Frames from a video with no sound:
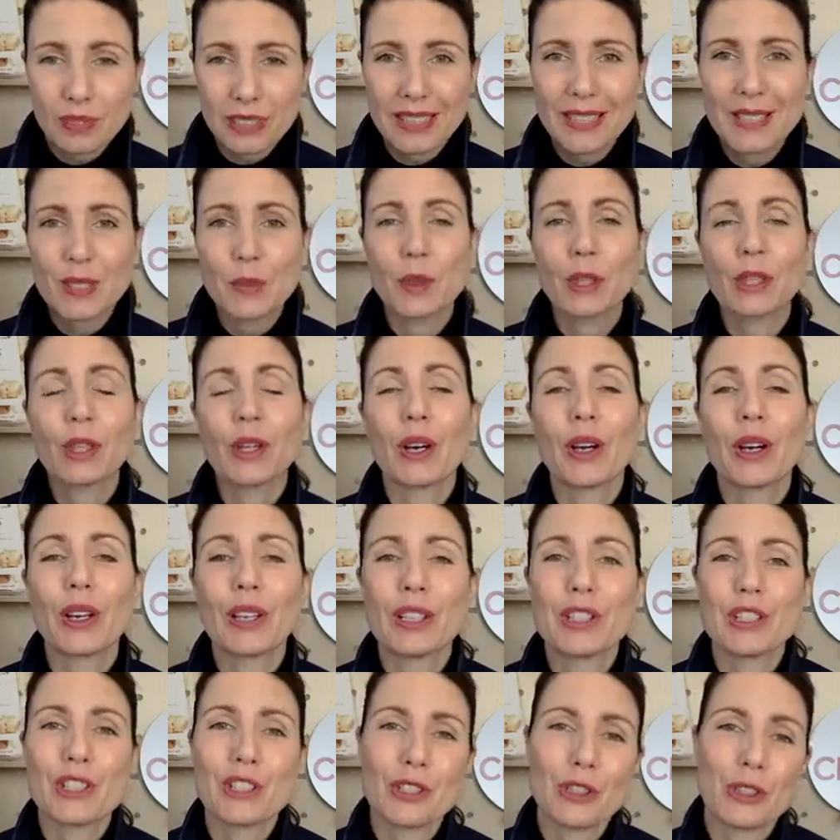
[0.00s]
is we're
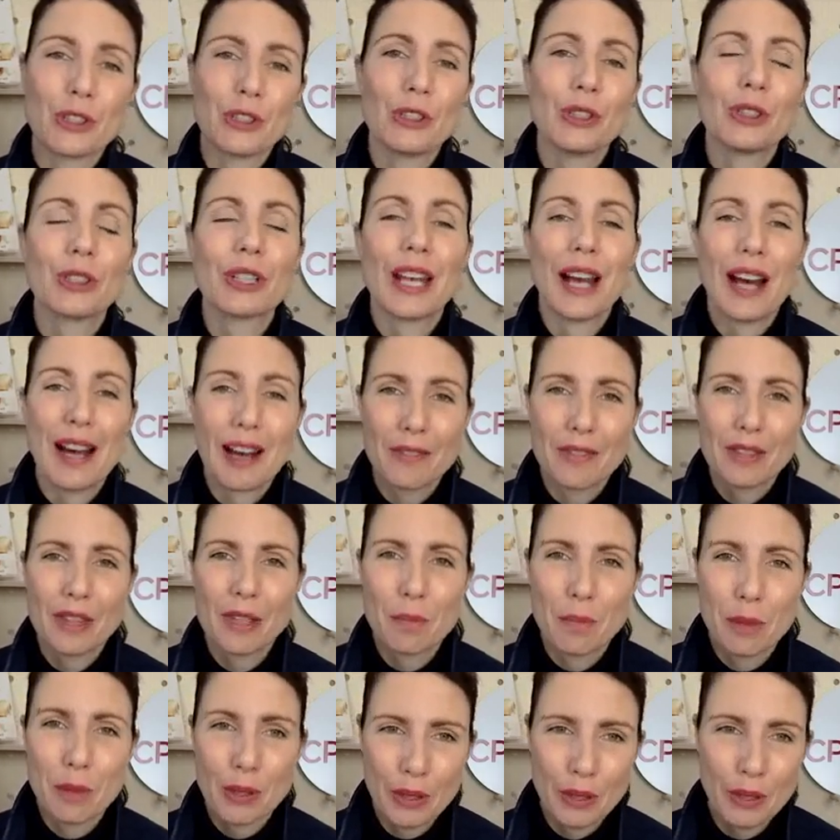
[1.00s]
going to cover
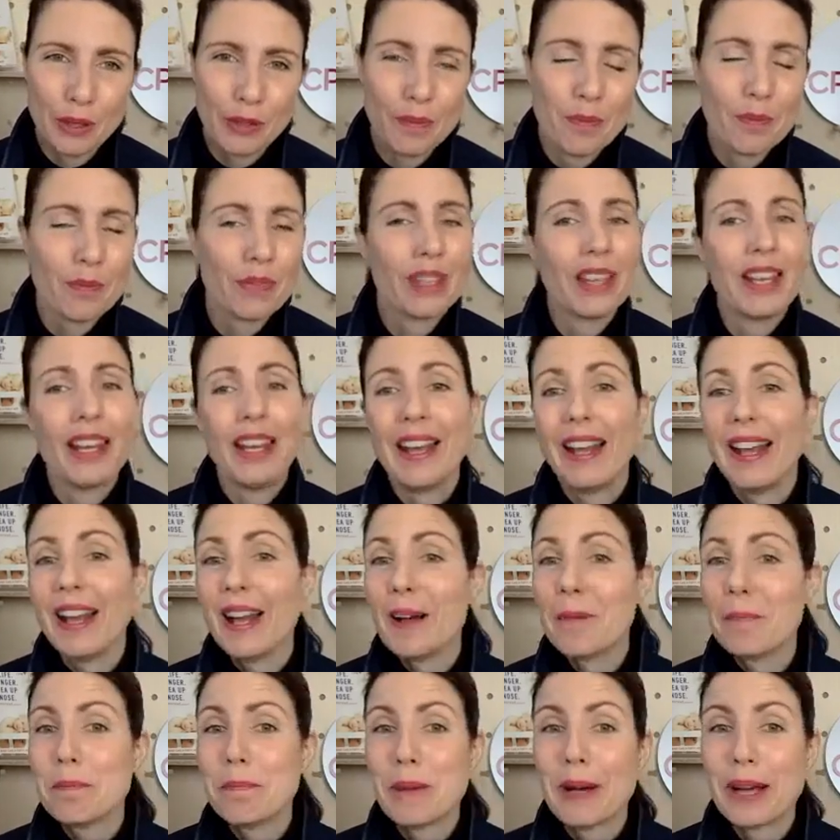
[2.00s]
the burn,
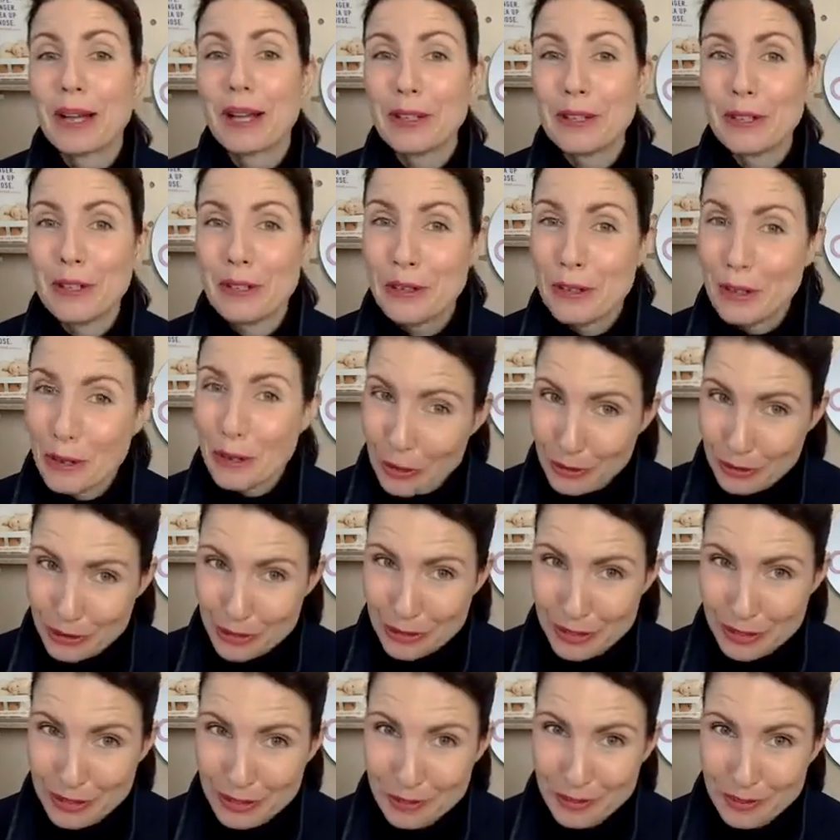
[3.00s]
but
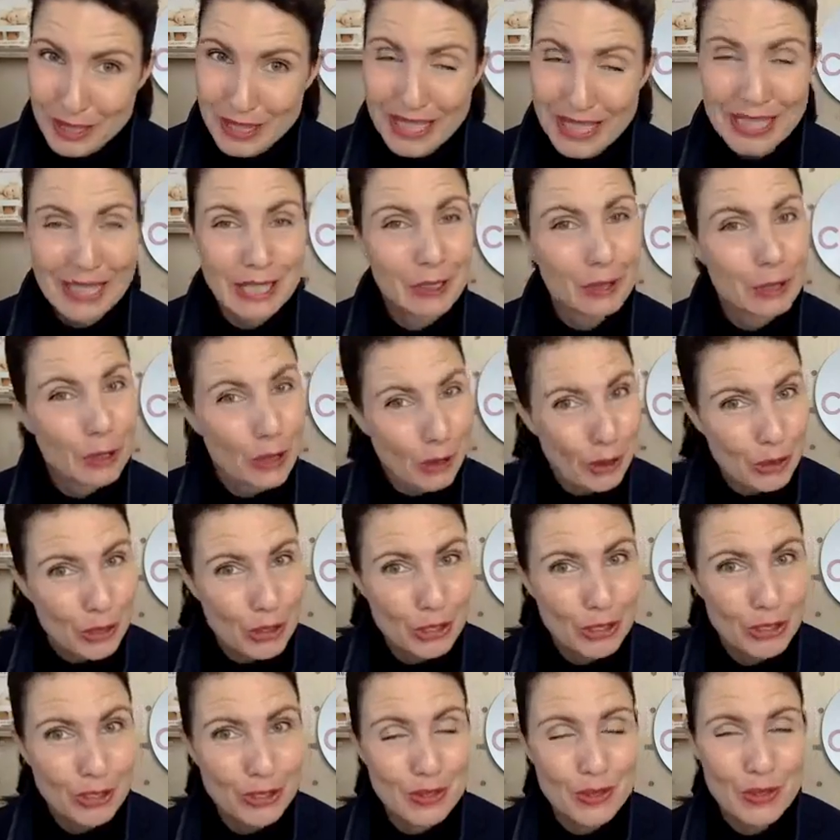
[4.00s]
not with any
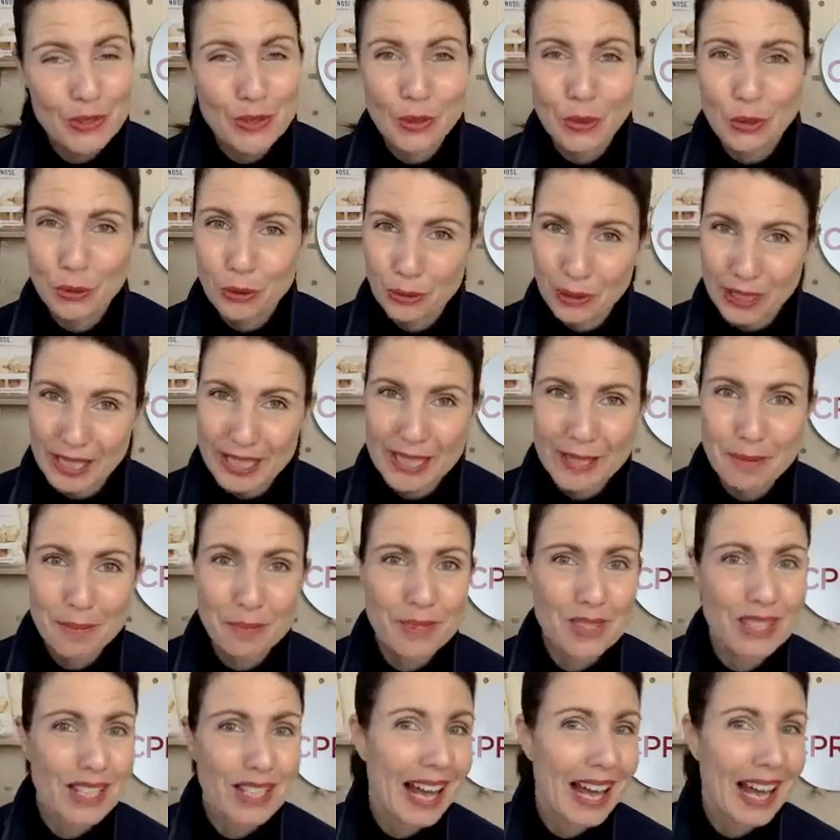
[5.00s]
lotions,
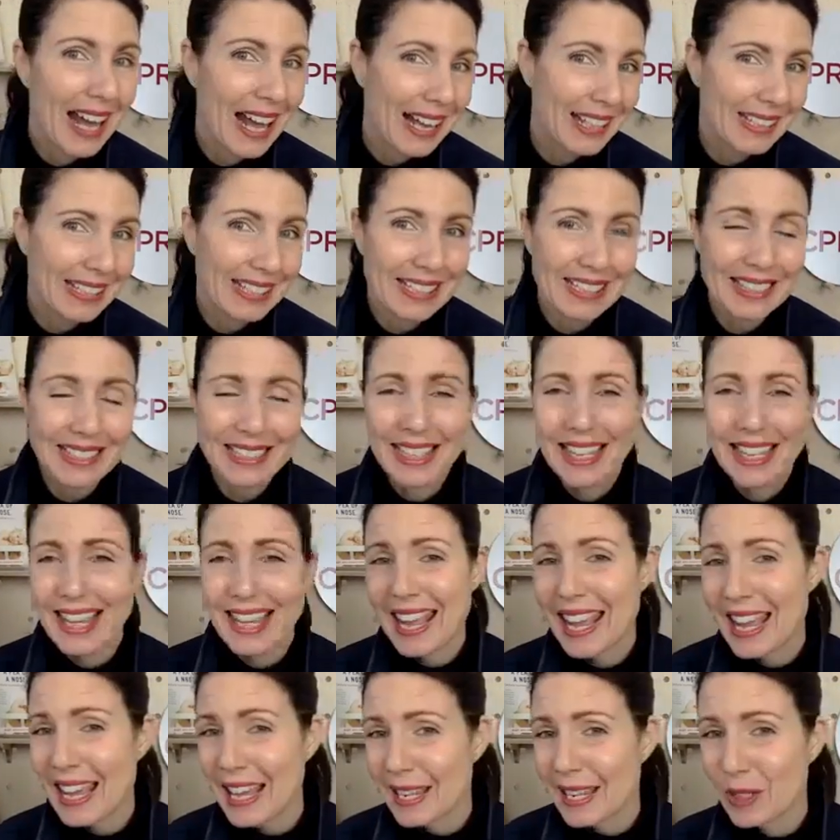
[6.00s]
creams, honey,
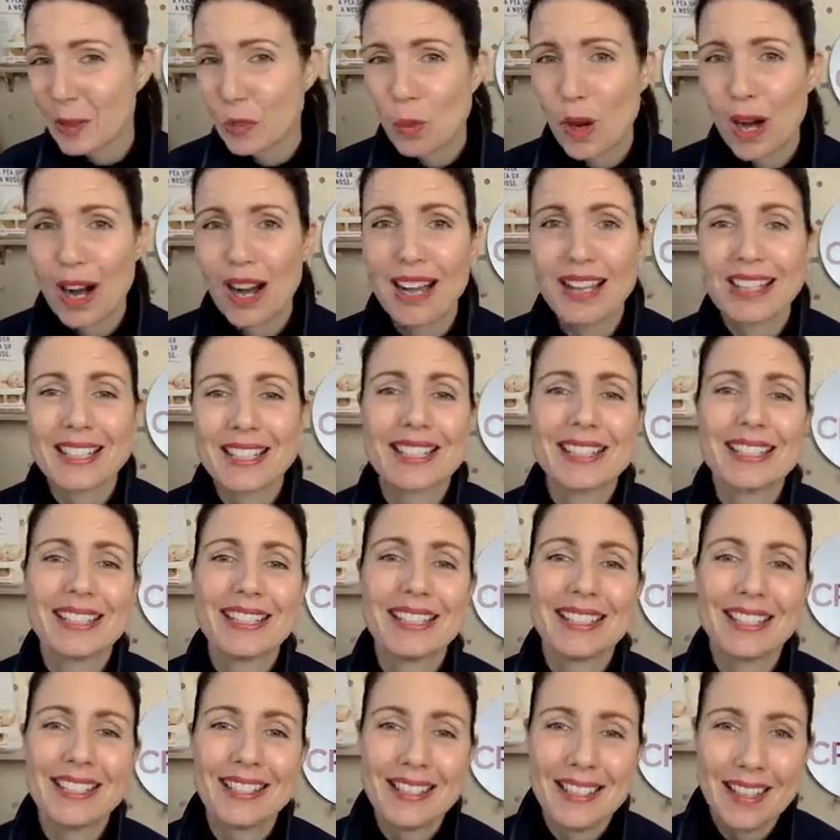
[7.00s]
egg white,
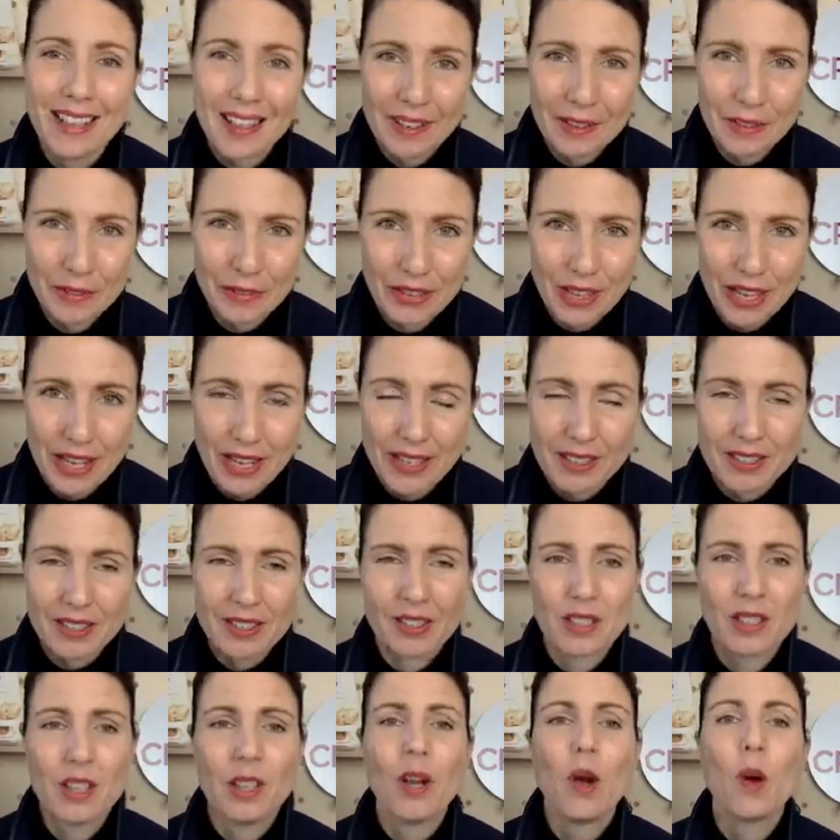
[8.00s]
none of that.
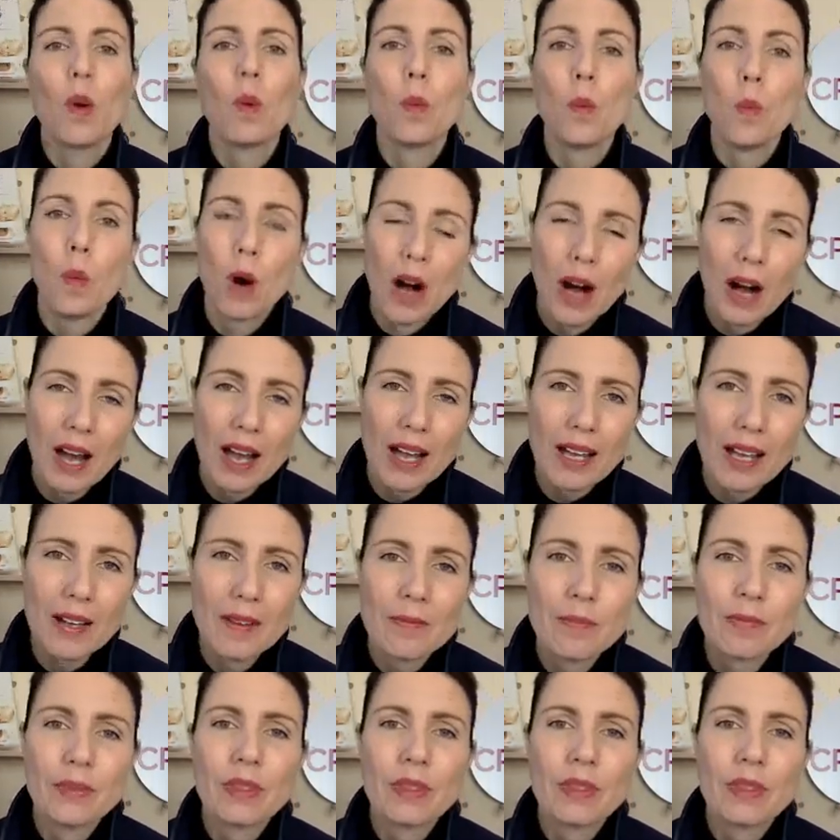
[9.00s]
Why?